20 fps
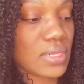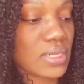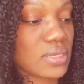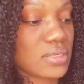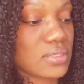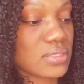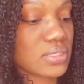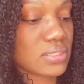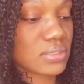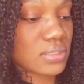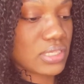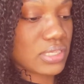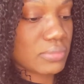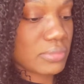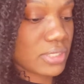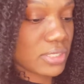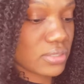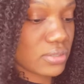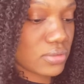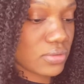So let
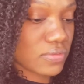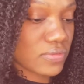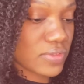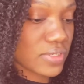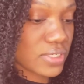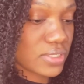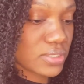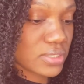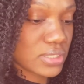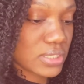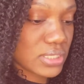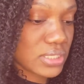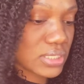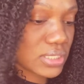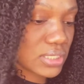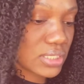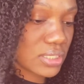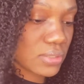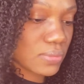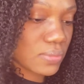me go over here and
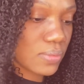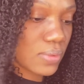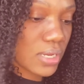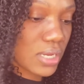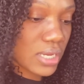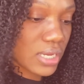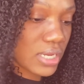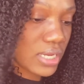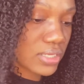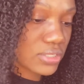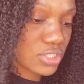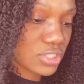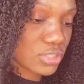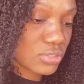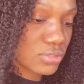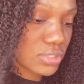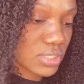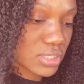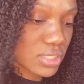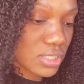see why I
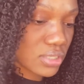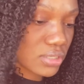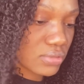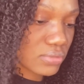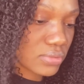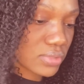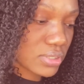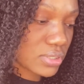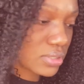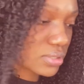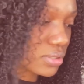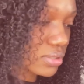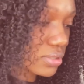chose the other one.